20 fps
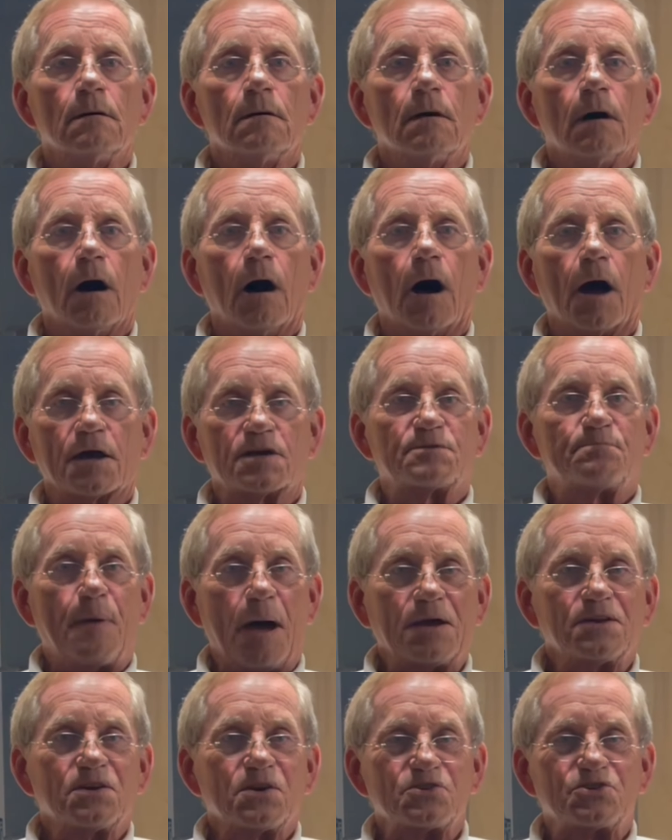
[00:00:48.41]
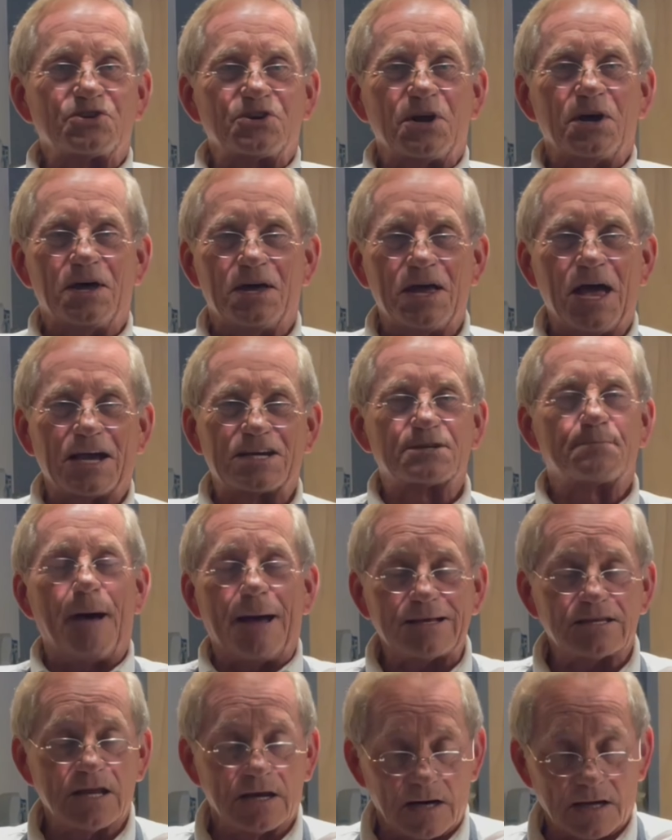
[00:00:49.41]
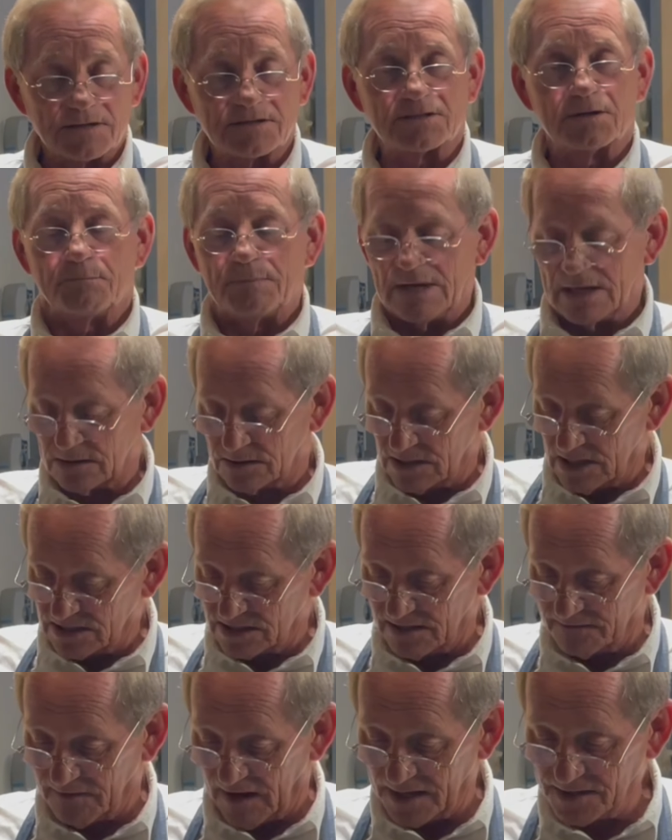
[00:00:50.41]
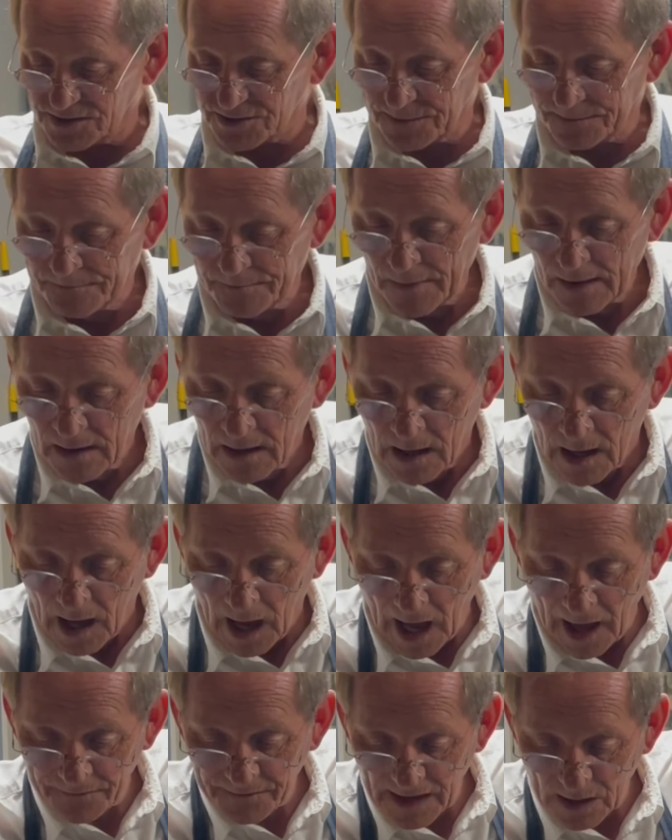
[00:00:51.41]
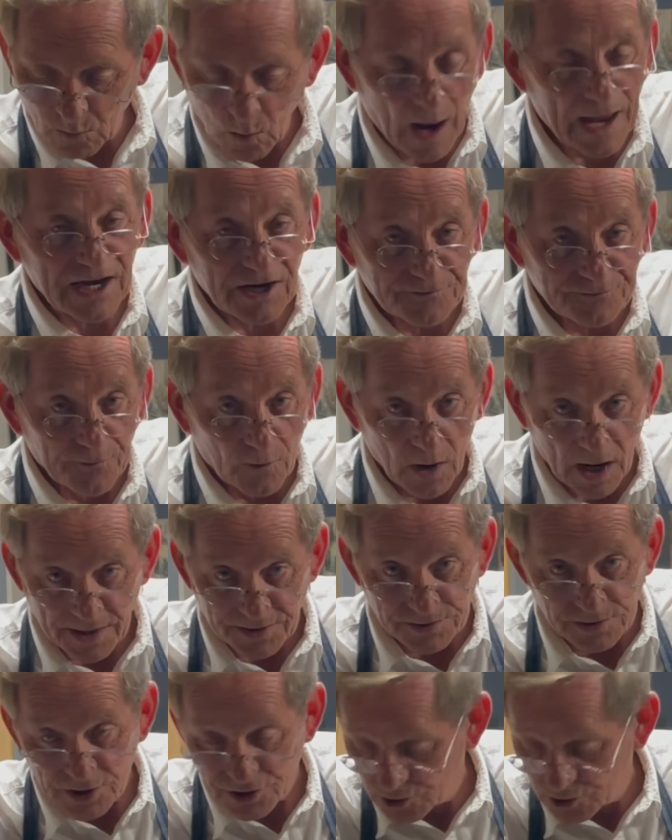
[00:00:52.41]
expected us to be at these events, and they waited for us to